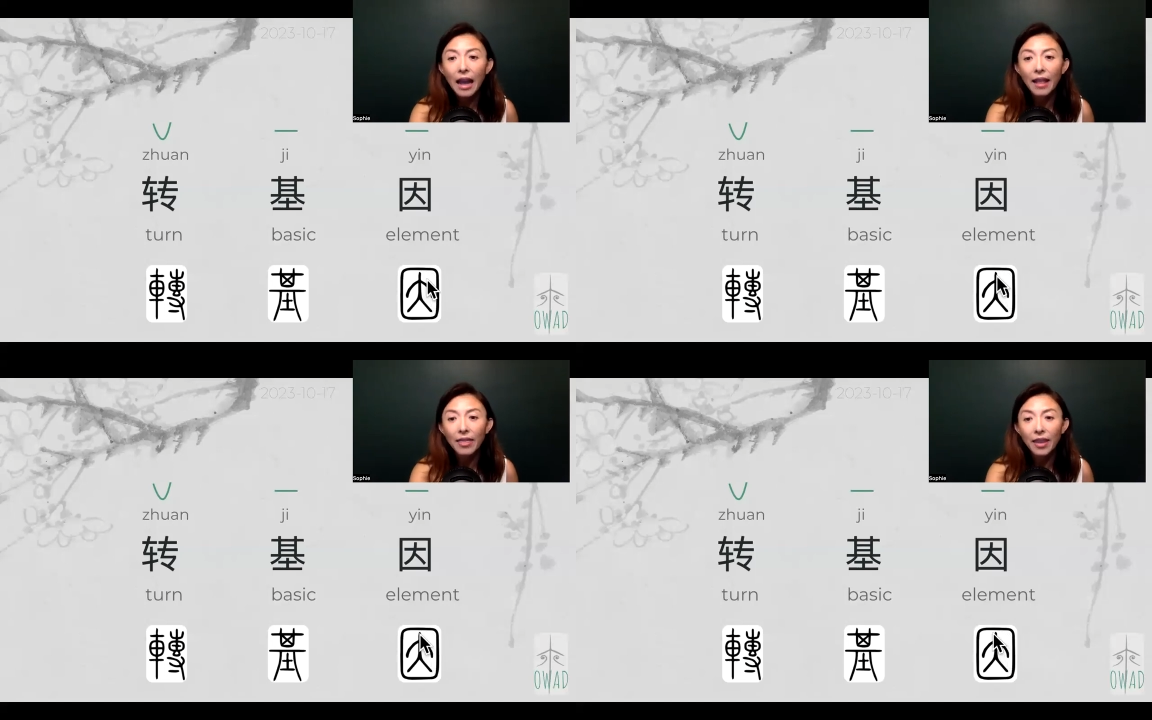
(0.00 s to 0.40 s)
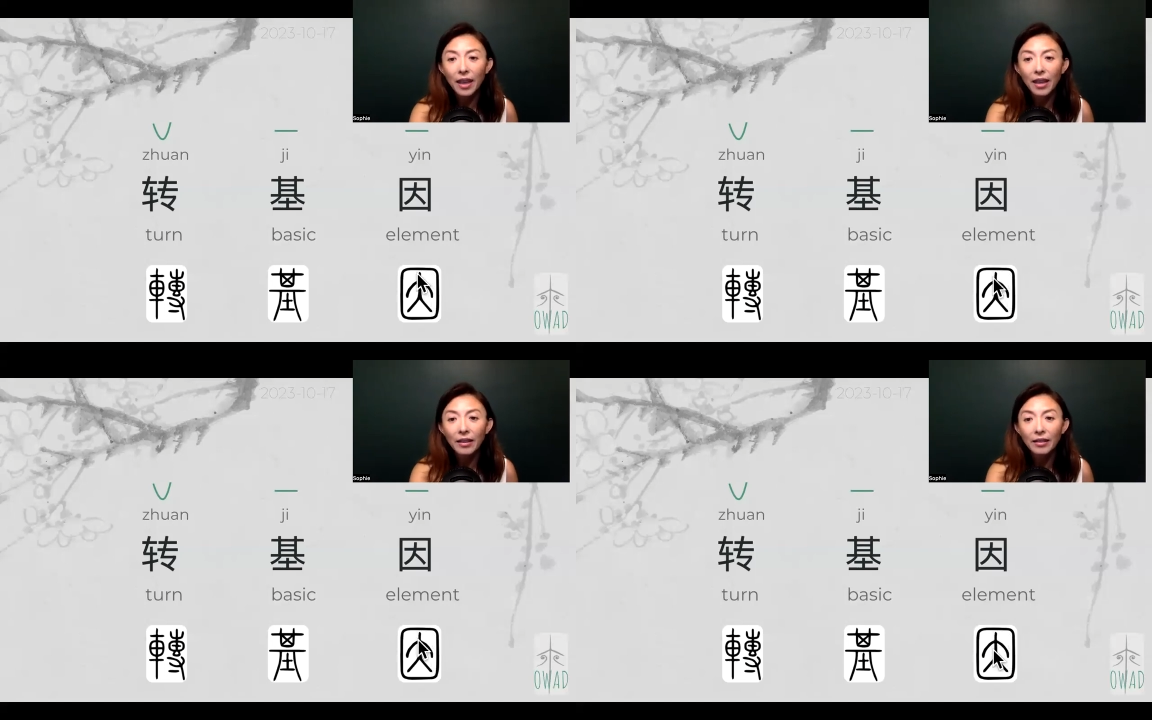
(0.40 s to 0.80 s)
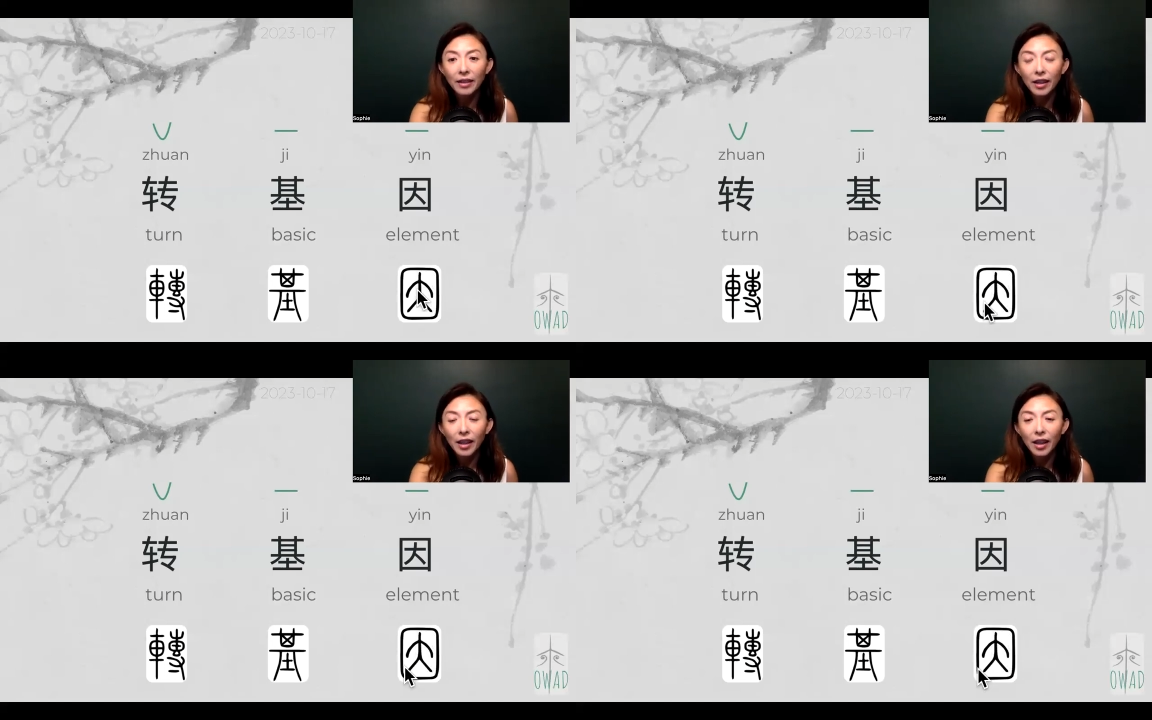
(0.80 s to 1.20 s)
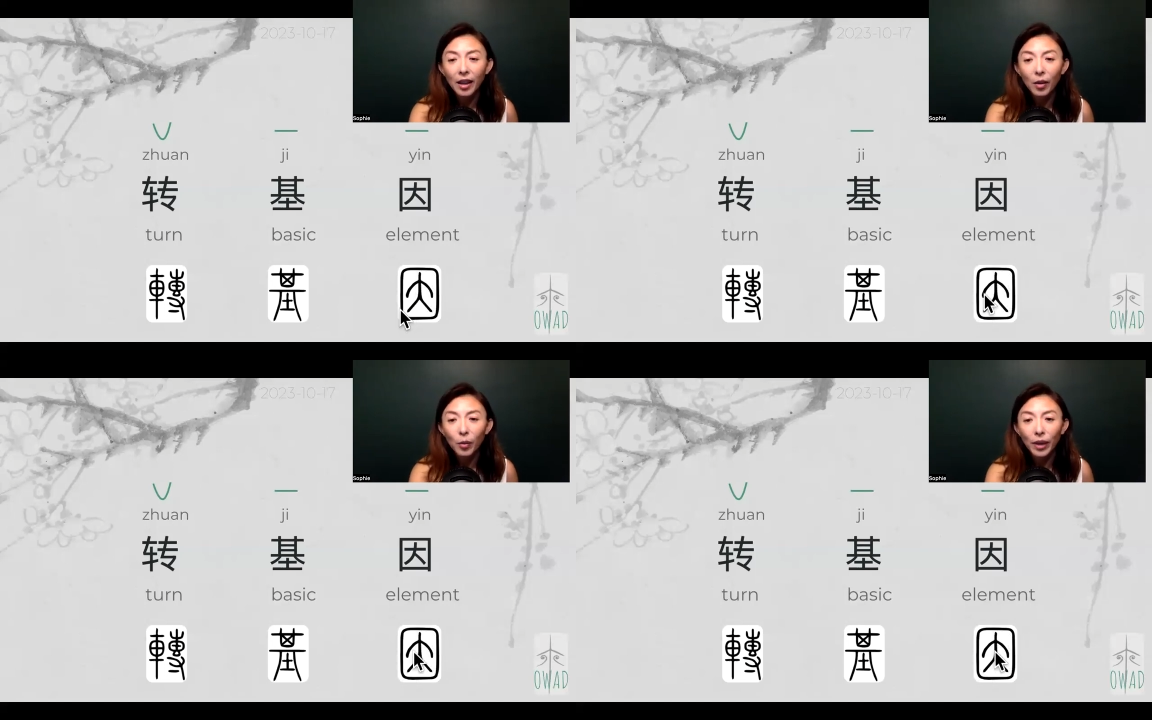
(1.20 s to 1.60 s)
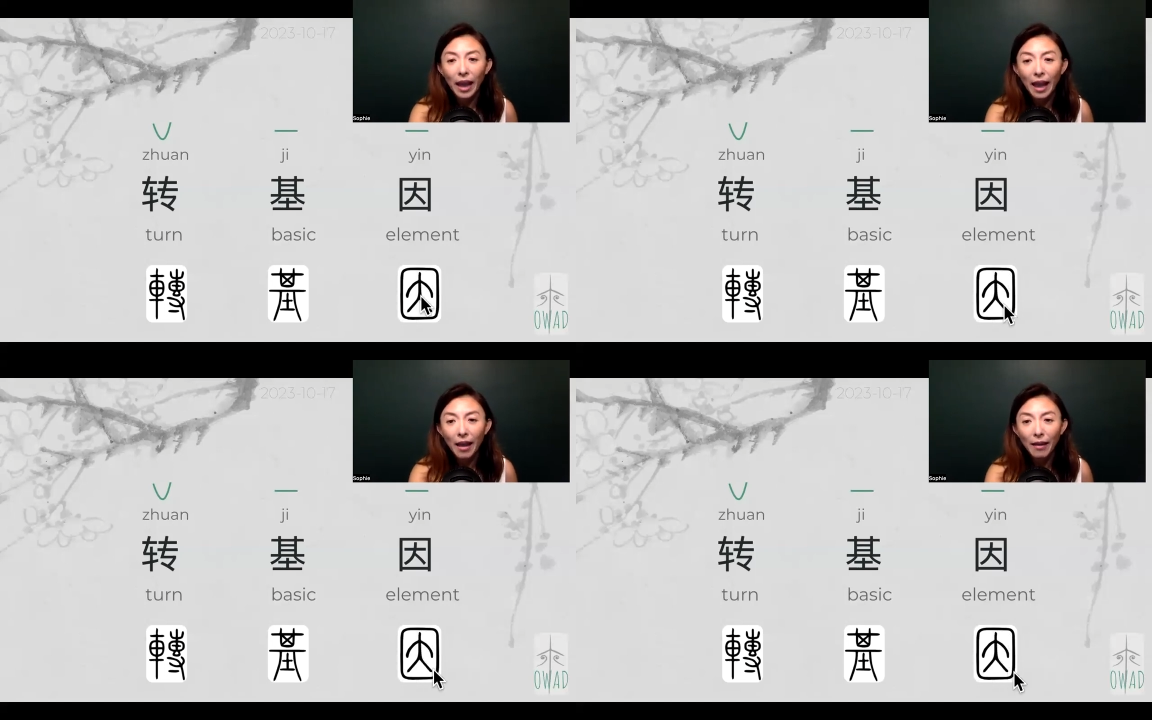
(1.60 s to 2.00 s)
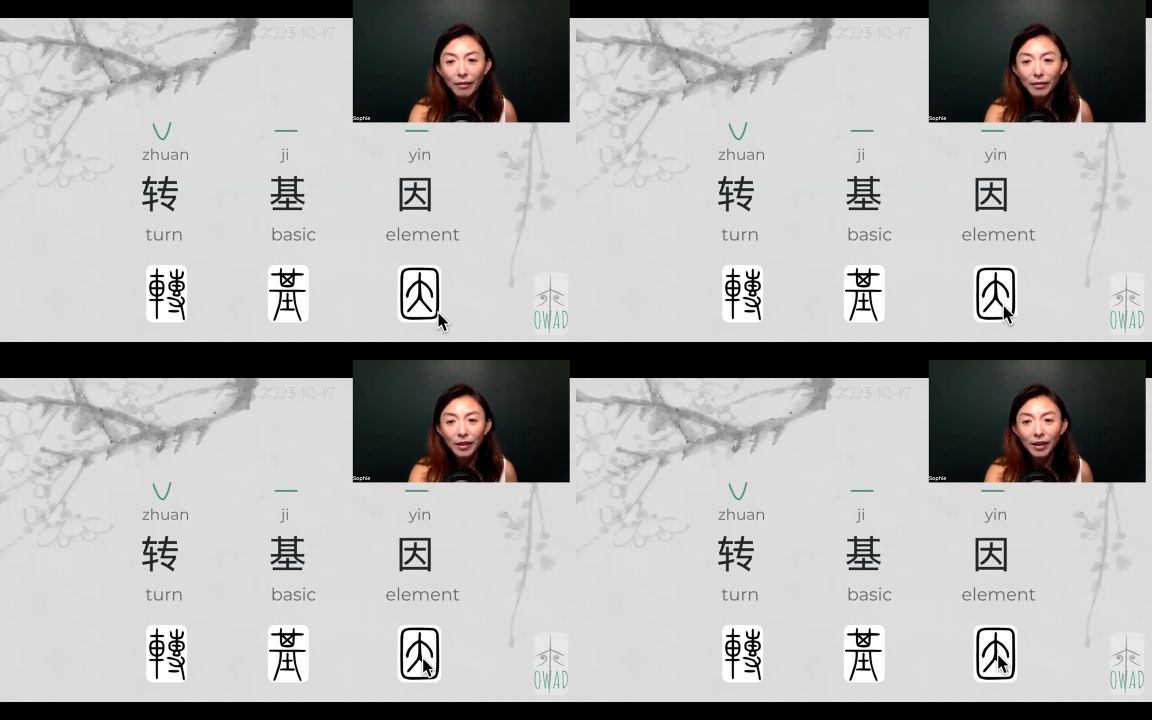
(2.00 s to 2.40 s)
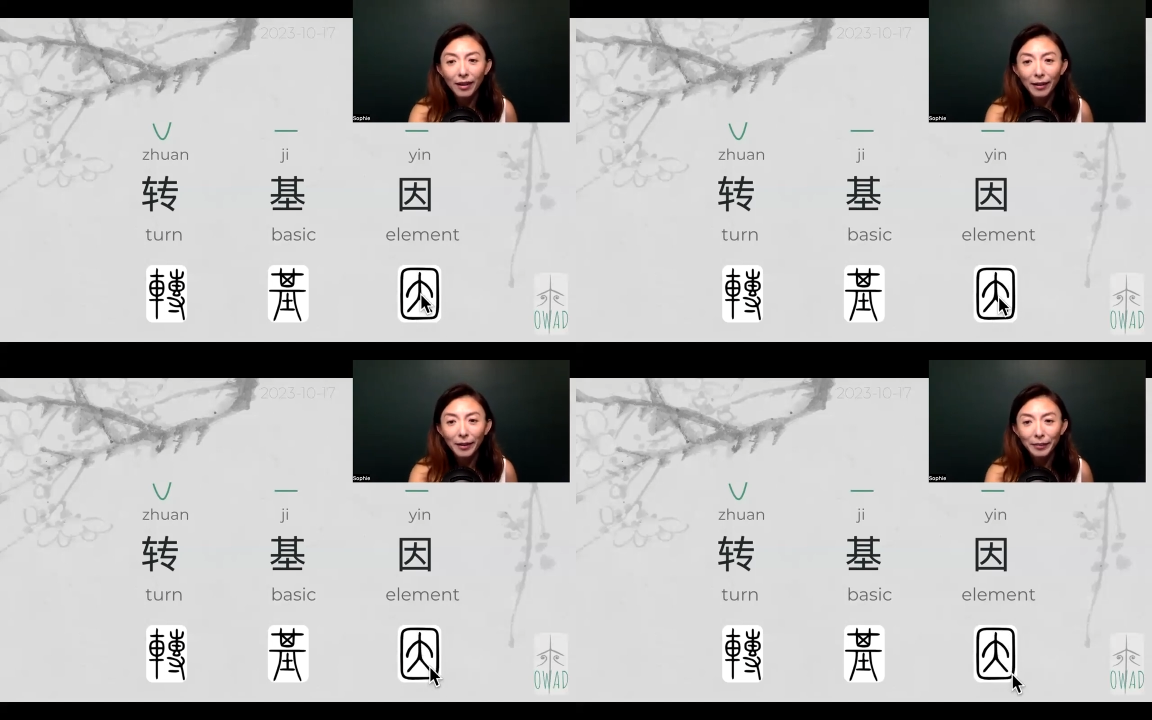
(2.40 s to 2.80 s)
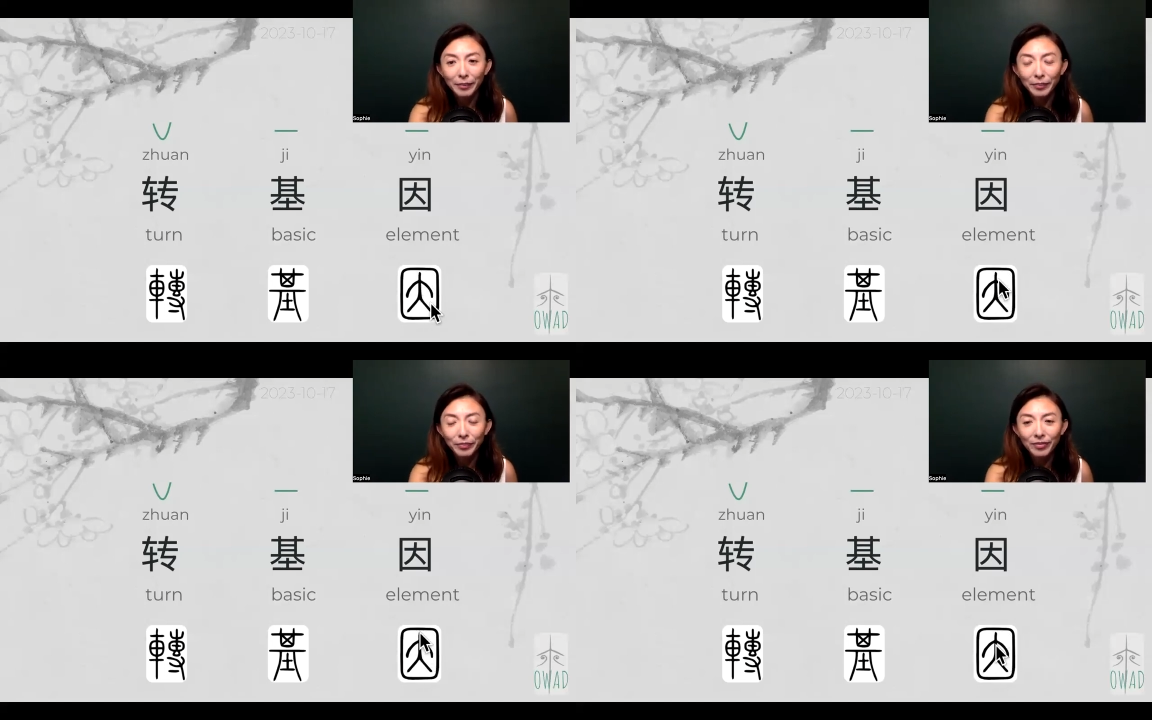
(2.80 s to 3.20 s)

And then we have, um,